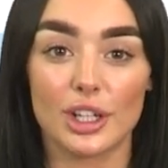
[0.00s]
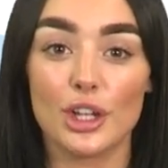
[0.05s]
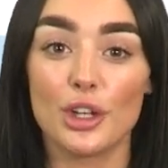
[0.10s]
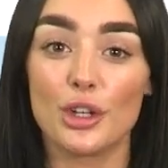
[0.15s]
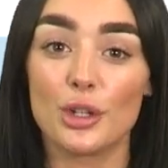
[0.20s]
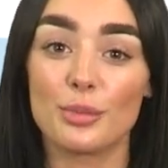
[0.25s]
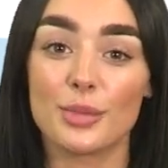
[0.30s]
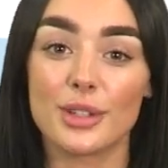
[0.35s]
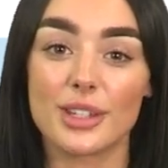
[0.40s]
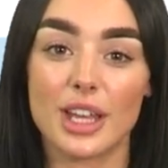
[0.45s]

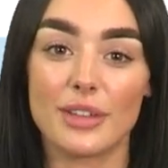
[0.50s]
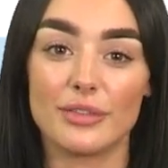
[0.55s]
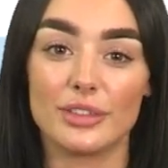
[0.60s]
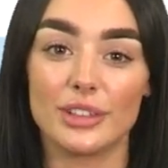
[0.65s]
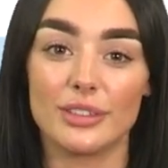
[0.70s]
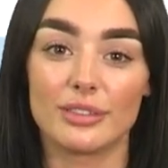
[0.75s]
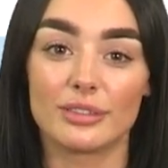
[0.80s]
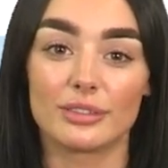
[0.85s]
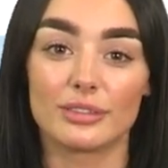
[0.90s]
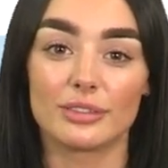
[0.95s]
Number
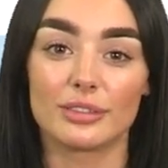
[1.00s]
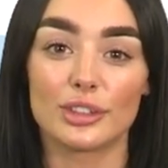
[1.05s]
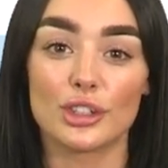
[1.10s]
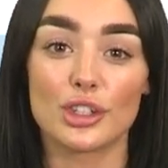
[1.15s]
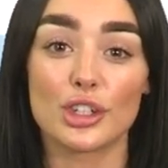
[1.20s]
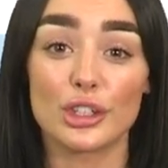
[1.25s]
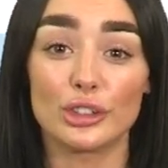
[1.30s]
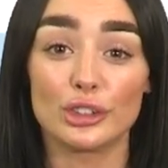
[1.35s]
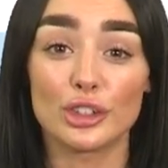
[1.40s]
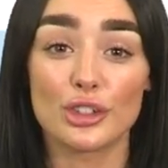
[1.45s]
7.
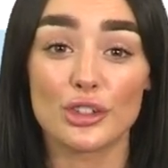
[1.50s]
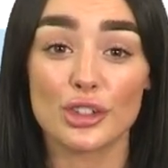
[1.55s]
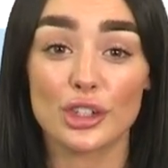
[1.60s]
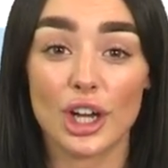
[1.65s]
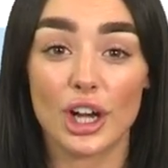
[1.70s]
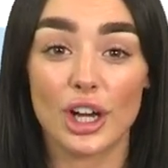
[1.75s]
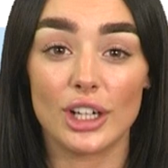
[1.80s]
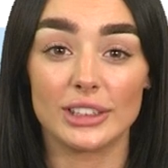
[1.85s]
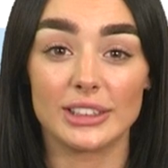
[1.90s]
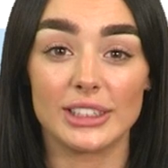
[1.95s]
Children's
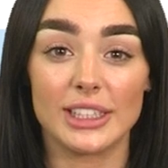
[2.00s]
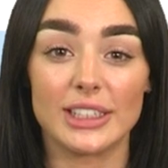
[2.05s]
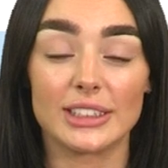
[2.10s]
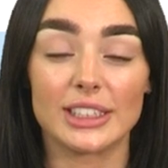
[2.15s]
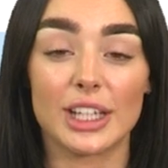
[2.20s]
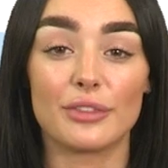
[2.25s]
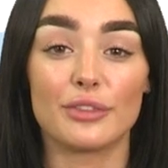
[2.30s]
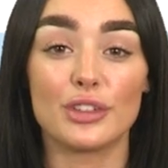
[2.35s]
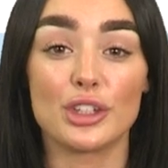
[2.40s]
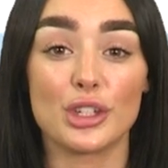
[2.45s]
car seats
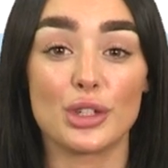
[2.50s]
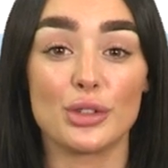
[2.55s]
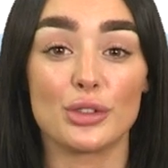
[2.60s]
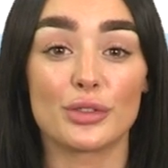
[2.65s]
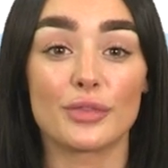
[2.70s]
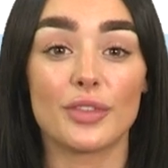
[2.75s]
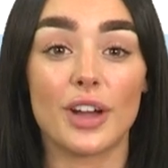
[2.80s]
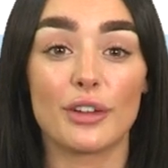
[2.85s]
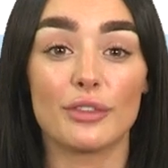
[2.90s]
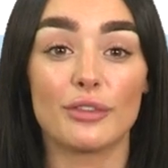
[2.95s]
have
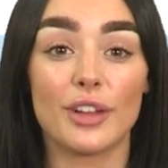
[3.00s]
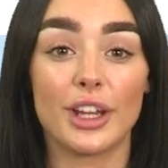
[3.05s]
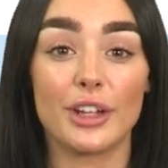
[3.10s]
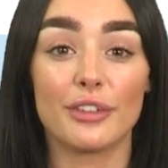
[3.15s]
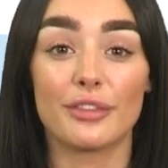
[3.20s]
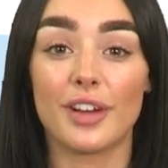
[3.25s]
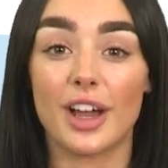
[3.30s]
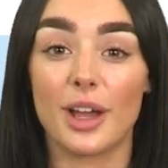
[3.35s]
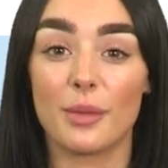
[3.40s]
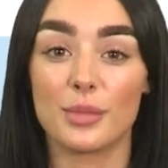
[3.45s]
reduced VAT rate of
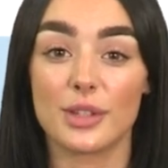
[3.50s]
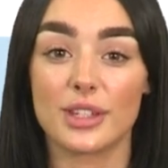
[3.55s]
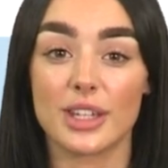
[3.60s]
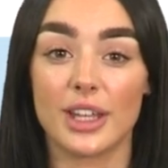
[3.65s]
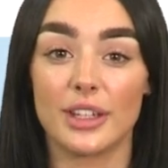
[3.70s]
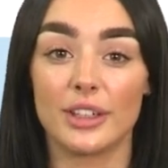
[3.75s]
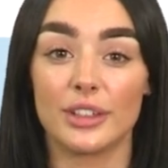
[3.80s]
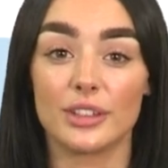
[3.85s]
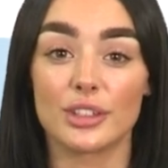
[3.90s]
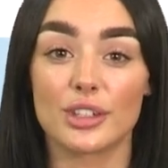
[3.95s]

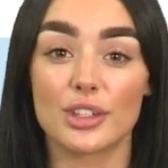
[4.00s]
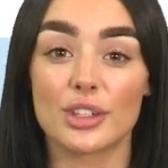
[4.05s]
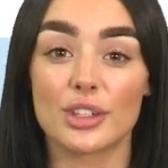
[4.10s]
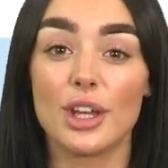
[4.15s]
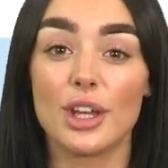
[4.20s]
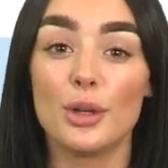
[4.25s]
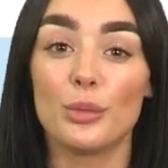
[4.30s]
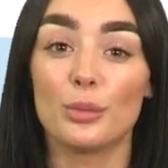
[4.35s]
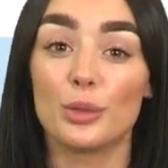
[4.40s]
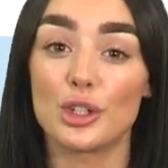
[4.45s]
5%,
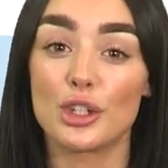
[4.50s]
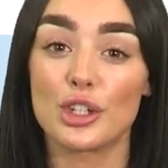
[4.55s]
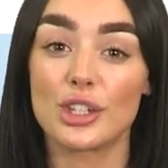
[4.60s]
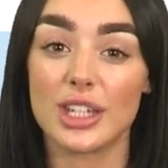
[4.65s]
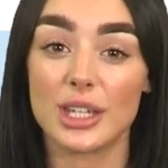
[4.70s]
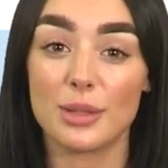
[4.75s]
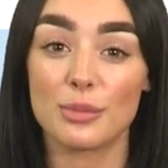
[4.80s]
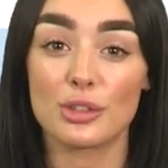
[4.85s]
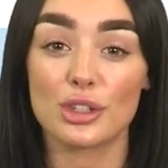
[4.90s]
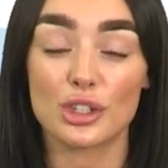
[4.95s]
which
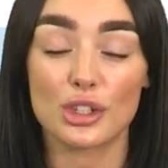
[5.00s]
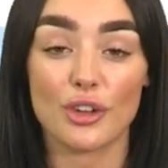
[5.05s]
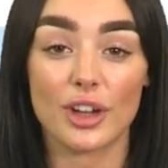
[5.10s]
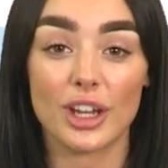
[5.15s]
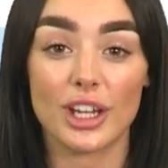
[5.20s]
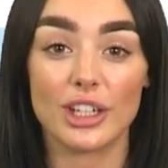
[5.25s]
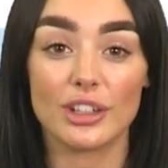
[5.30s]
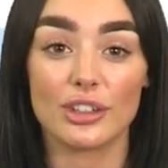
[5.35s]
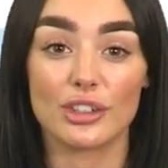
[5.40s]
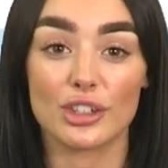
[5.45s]
seems
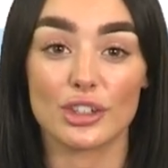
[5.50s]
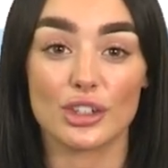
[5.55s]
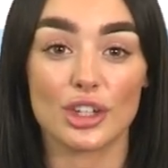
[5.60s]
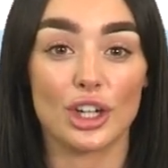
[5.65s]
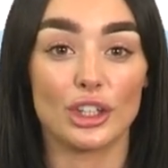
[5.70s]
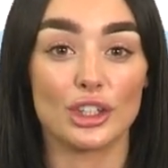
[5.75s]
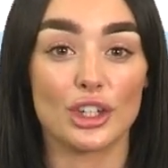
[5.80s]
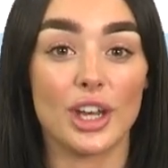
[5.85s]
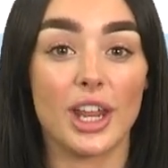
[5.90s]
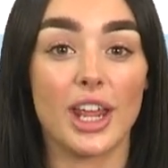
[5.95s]
strange
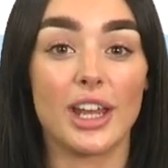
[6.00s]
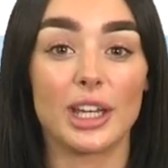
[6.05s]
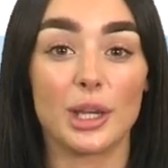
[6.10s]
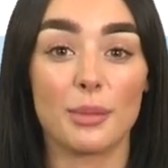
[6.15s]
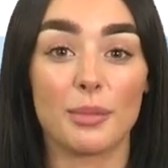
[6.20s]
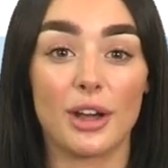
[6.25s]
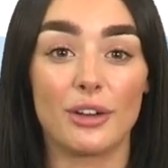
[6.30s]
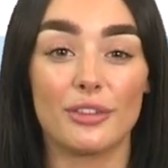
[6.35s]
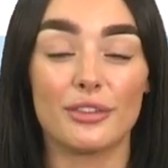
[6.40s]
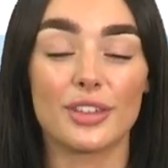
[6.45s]
charging any
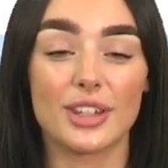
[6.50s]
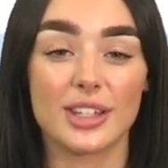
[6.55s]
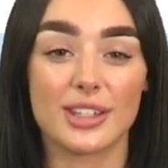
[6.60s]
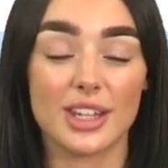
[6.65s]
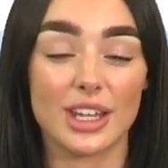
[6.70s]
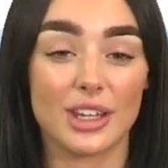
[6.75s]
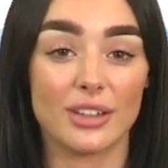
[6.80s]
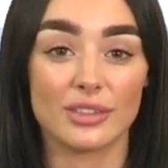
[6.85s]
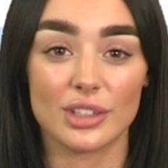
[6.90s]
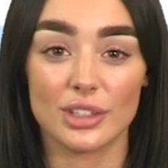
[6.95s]
amount for the
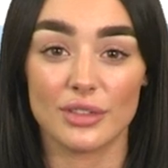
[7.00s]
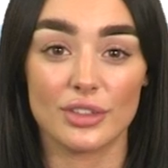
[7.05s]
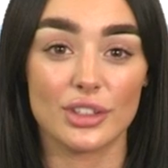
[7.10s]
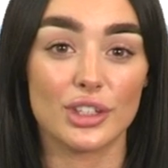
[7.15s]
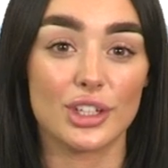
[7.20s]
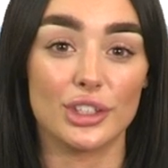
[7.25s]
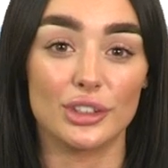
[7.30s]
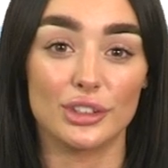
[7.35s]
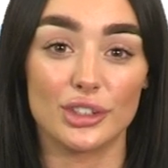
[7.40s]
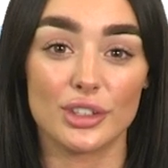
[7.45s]
safety of your
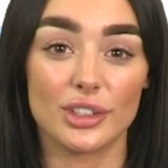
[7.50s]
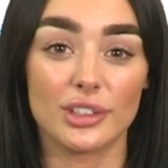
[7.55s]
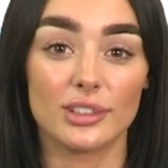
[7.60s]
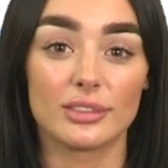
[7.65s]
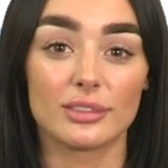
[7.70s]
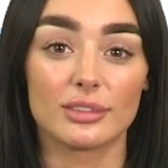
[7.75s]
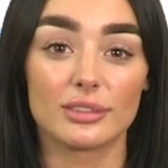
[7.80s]
children.